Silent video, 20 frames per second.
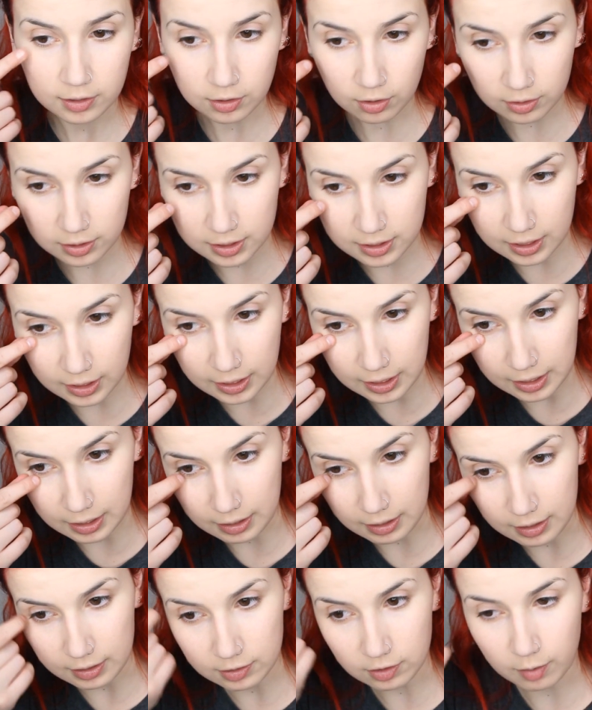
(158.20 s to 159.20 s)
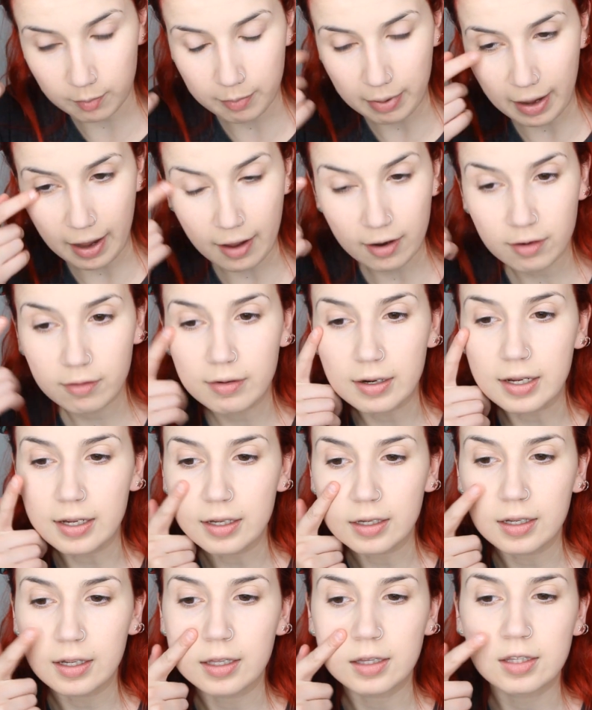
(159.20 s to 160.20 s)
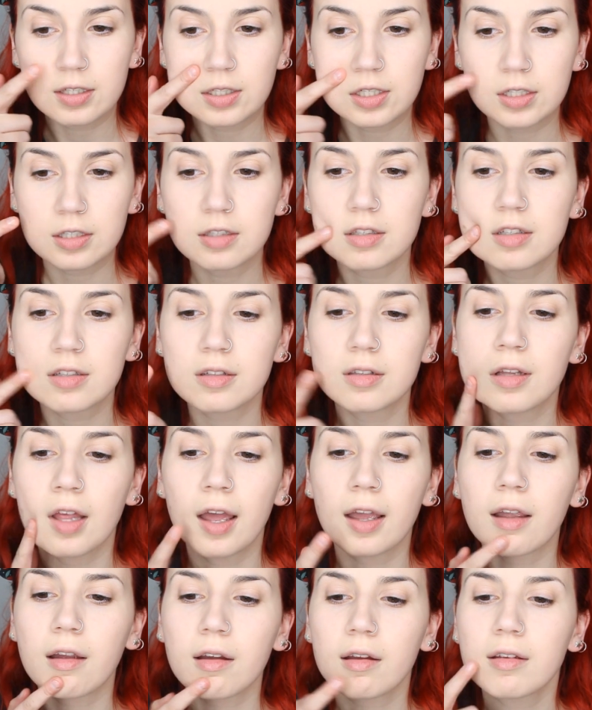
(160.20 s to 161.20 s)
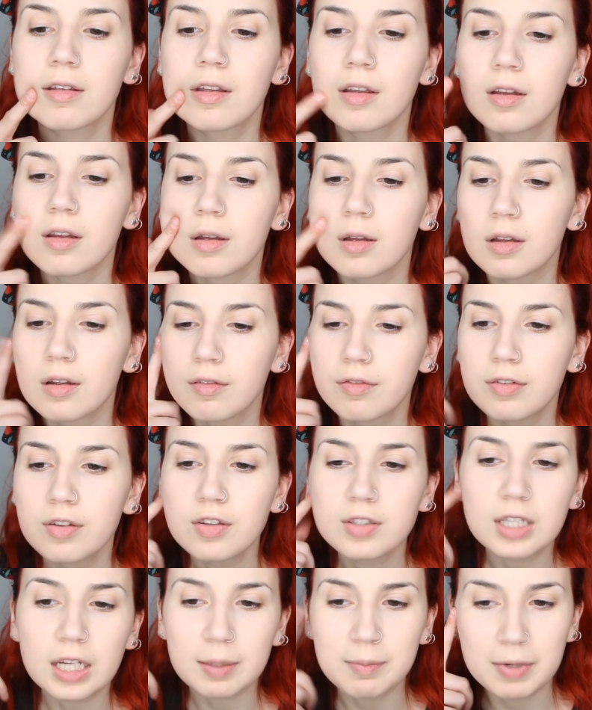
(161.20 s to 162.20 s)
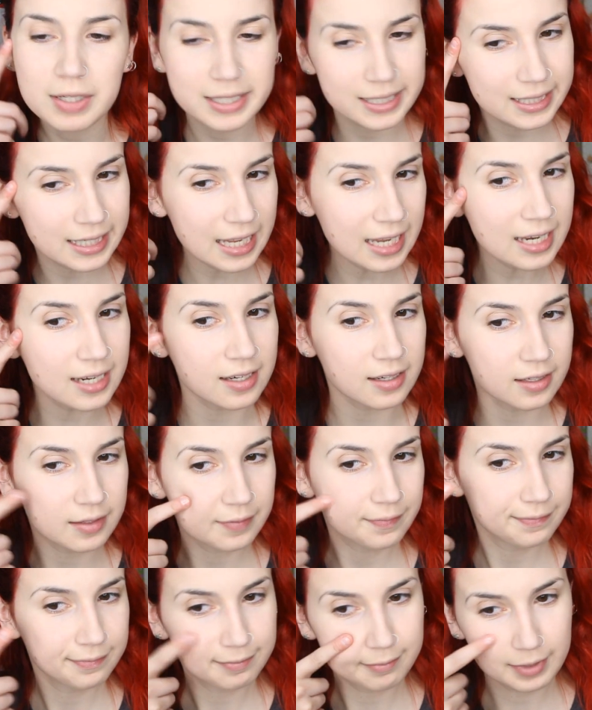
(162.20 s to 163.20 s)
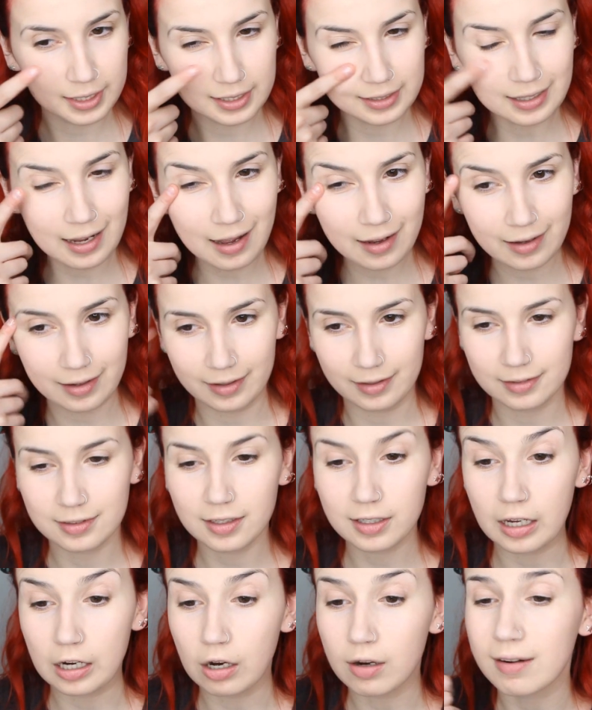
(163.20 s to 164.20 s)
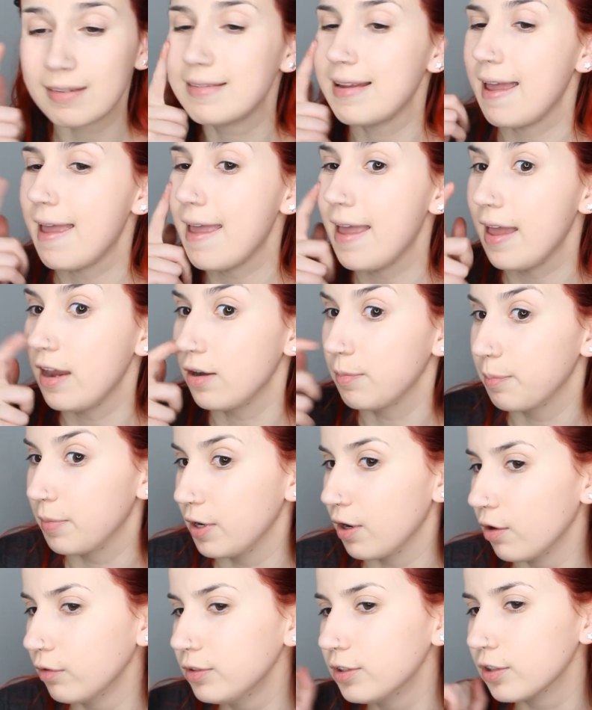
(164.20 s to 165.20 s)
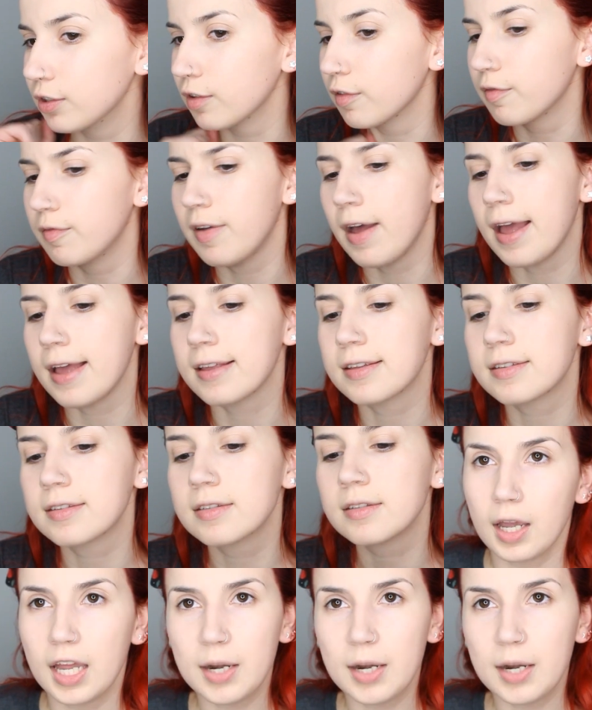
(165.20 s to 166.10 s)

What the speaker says: It's not sticky, it's not powdery, it's just like, feels like my skin, but darker. It's like I got a tan, but only on the face.